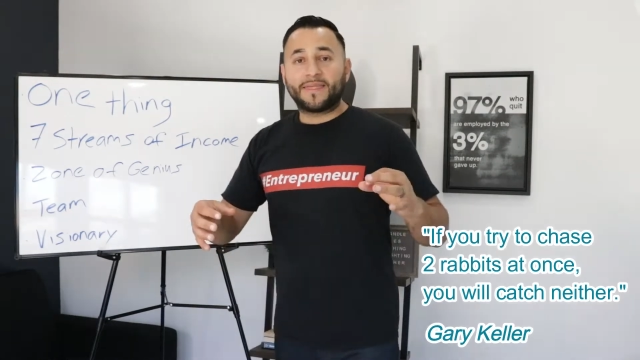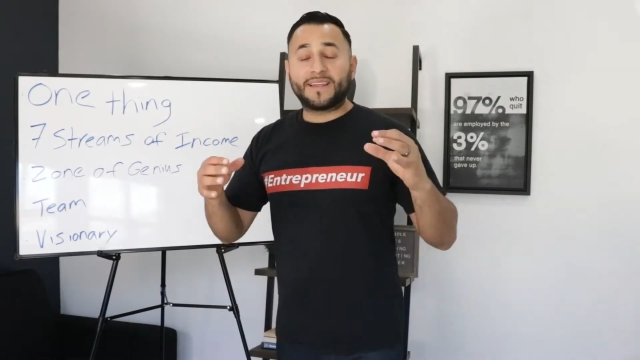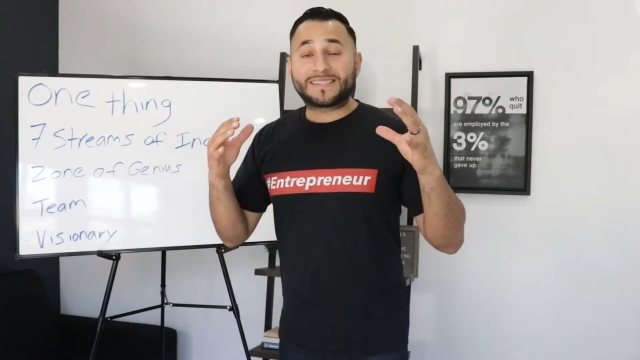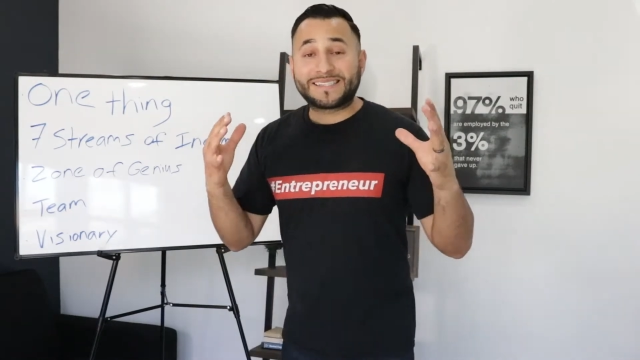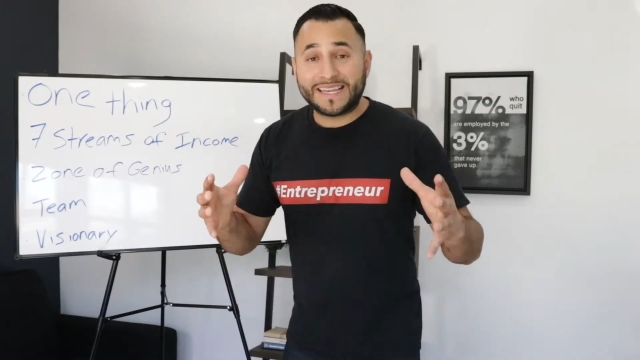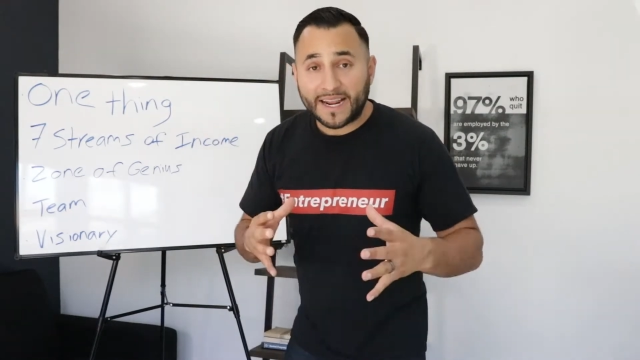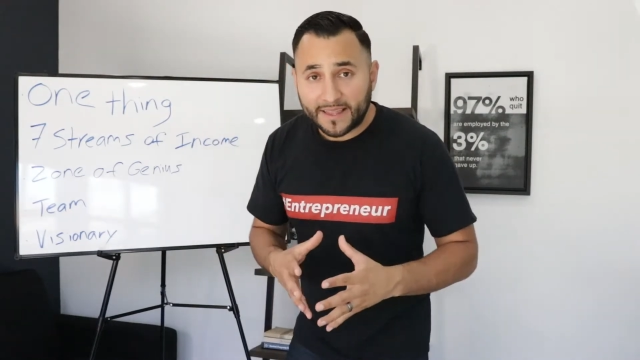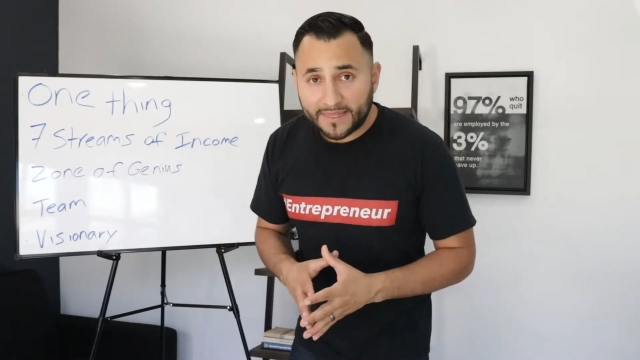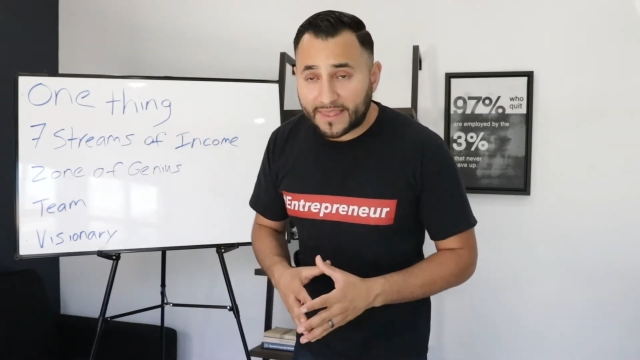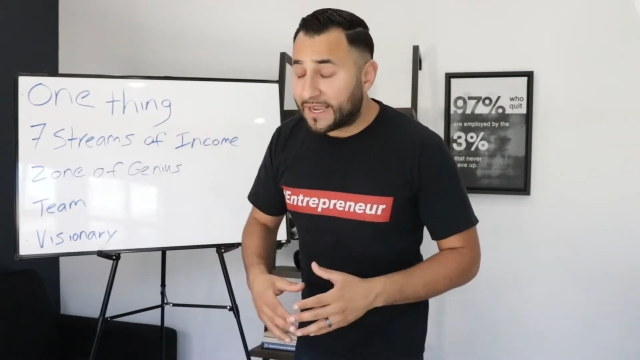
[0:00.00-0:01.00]
The
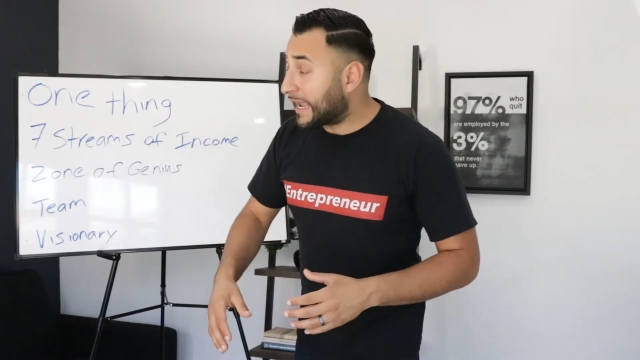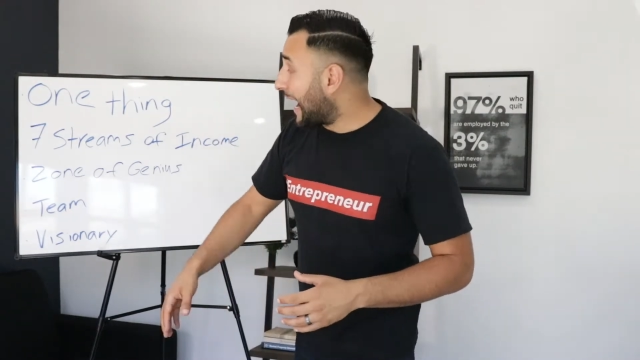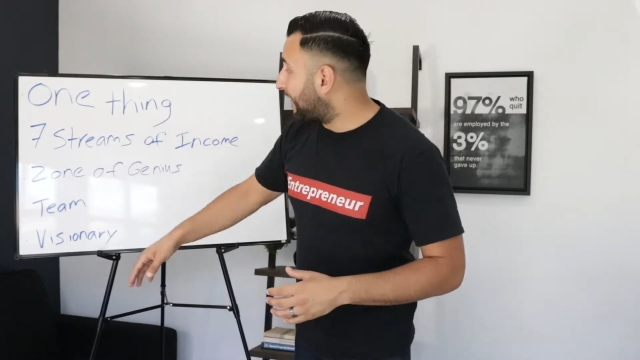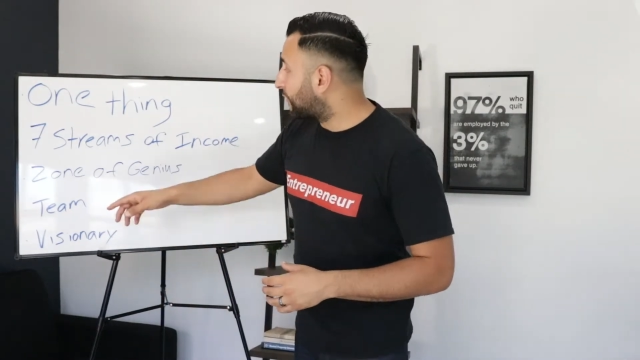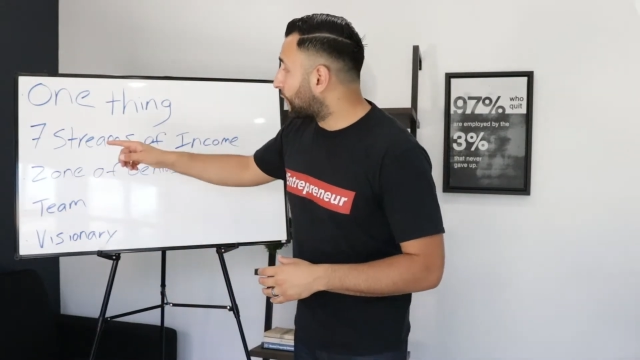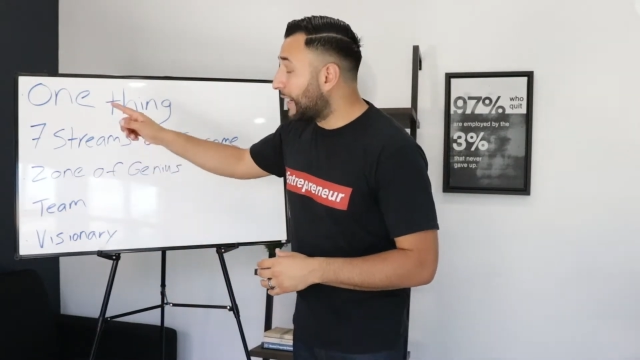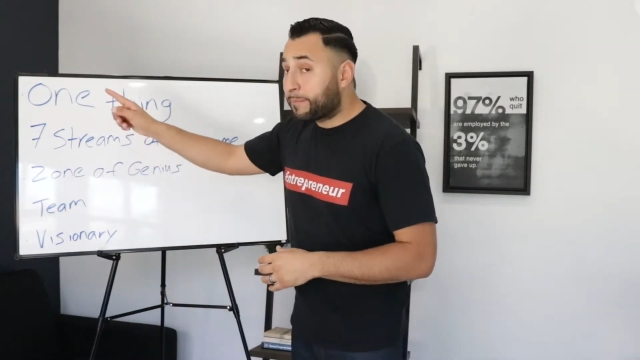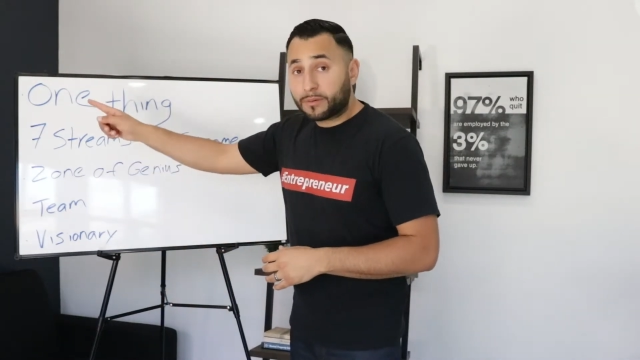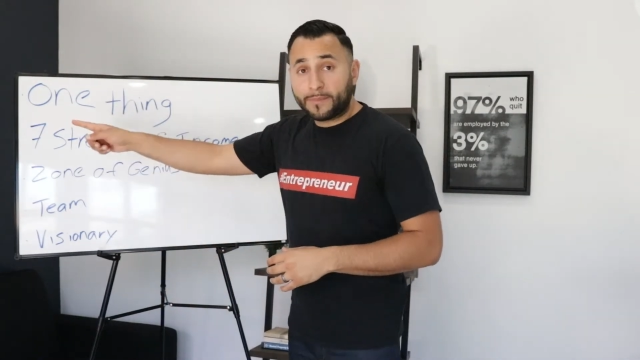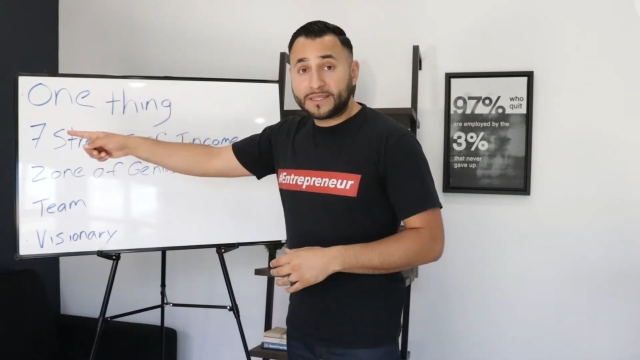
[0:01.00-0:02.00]
second thing after
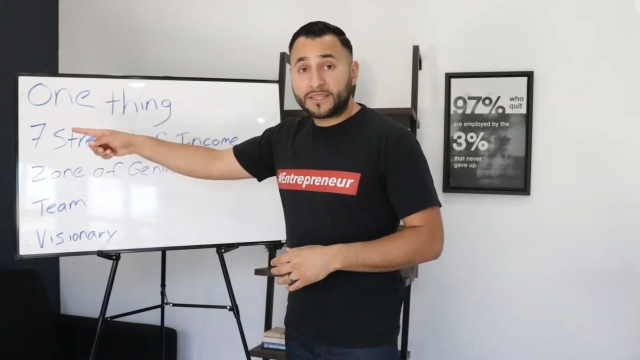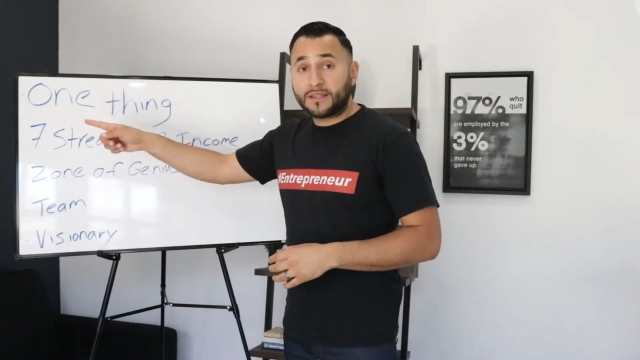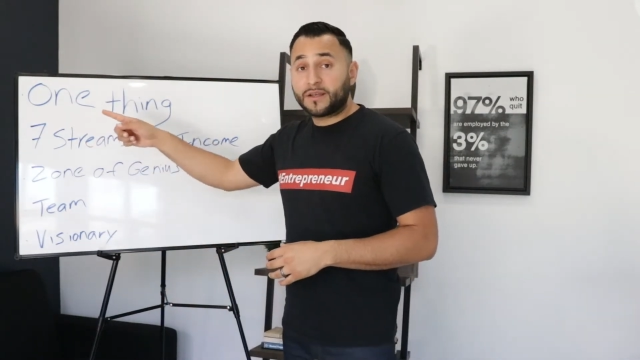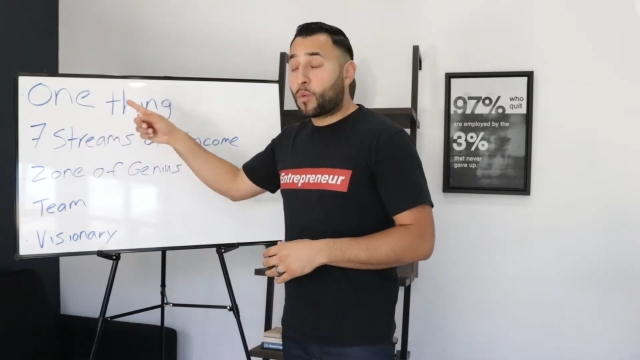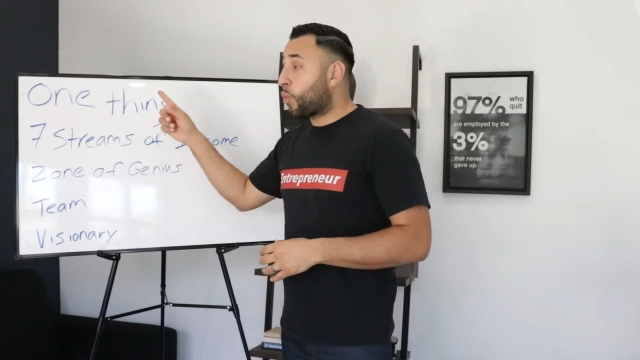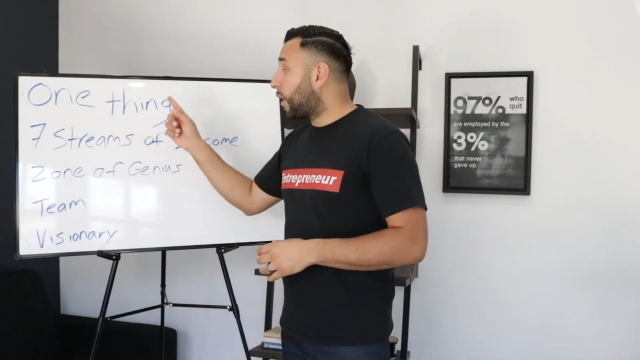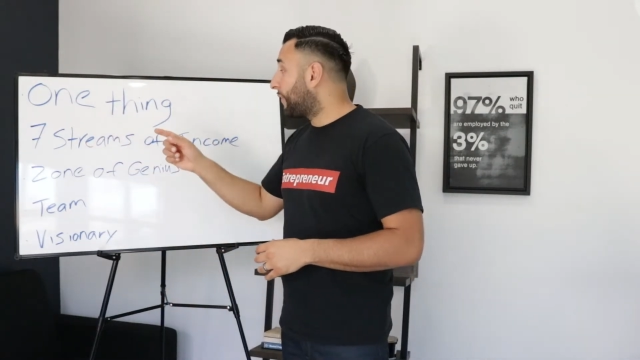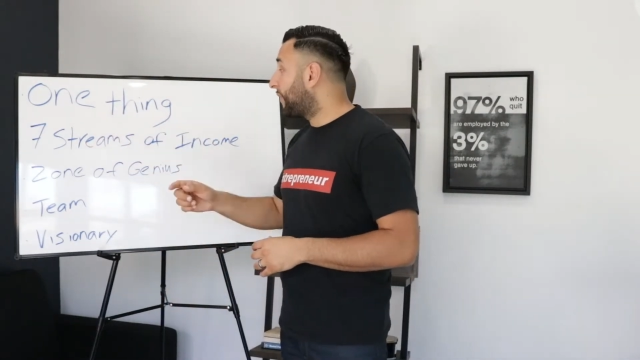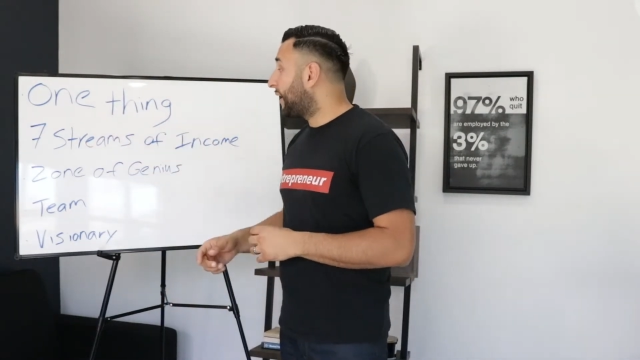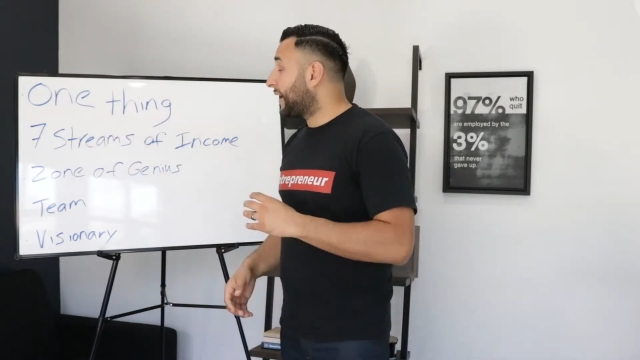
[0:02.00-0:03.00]
implementing The
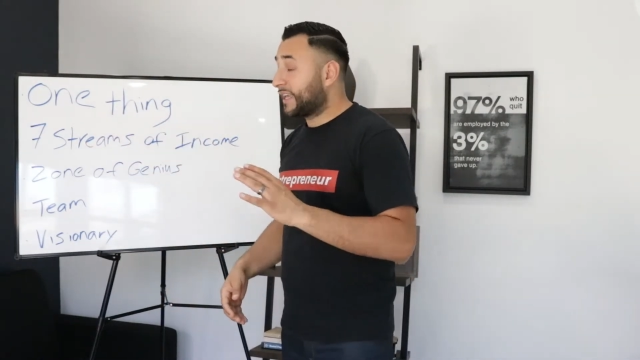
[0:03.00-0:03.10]
One Thing